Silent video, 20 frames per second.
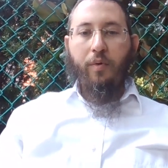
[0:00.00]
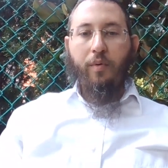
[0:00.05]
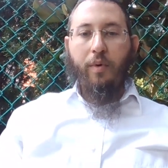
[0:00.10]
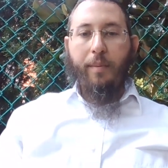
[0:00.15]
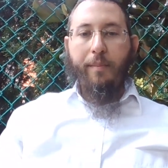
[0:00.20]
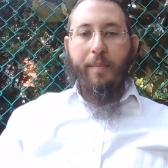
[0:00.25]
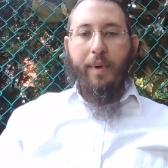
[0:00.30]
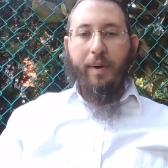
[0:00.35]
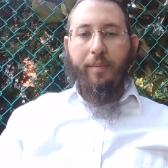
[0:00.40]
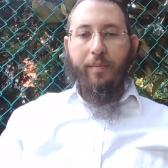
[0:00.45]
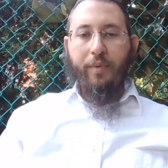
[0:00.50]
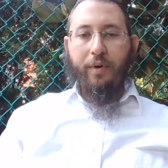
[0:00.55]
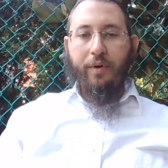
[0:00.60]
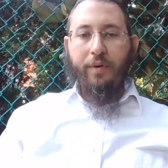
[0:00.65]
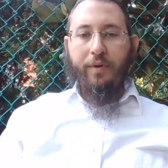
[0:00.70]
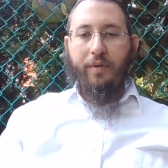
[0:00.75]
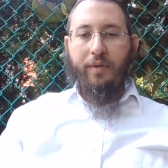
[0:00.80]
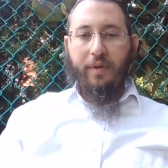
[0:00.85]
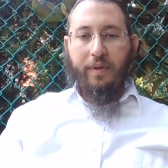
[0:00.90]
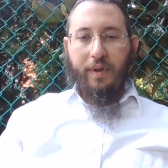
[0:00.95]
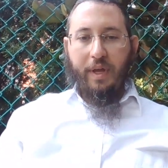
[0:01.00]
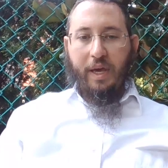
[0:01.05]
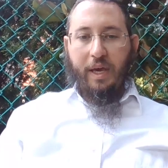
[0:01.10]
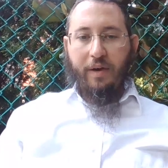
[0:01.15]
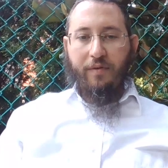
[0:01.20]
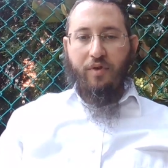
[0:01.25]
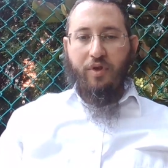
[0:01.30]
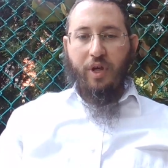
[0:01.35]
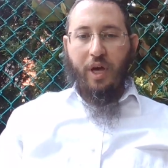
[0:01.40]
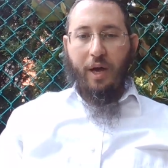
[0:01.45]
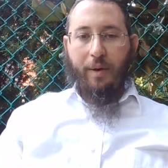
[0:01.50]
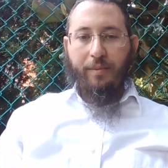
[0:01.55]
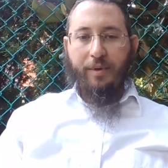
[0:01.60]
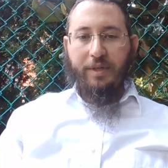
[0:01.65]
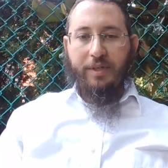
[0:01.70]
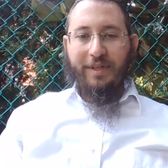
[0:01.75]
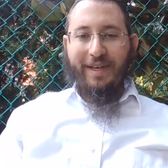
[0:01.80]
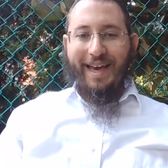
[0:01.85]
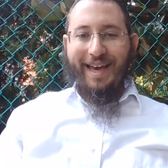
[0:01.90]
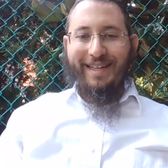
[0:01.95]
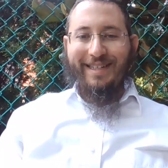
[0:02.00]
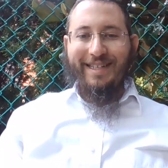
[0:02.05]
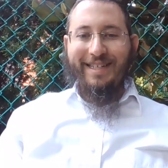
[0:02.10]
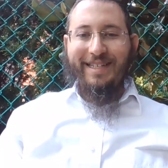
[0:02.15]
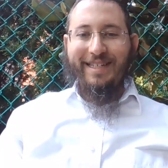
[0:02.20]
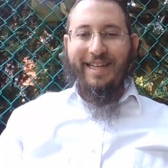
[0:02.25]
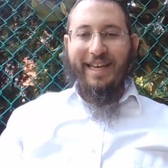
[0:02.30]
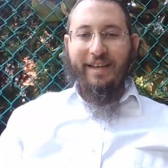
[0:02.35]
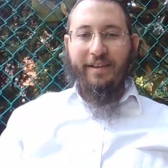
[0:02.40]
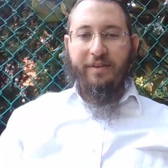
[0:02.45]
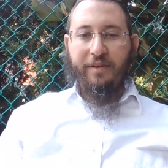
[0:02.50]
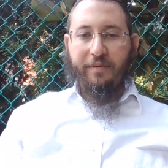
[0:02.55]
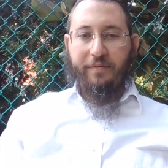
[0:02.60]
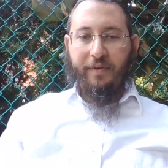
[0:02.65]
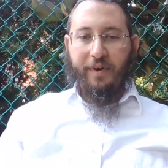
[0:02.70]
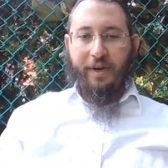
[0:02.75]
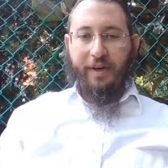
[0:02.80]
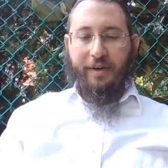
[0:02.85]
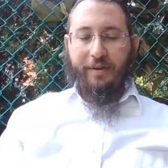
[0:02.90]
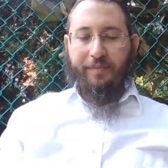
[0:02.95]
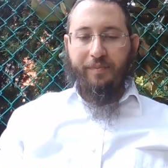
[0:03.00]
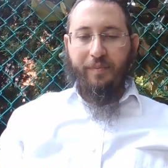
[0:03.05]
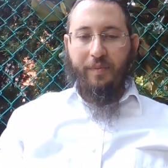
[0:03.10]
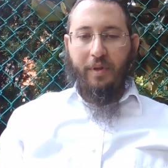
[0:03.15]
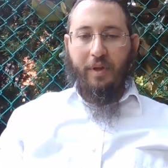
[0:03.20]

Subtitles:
Remember the day of Shabbos and sanctify it.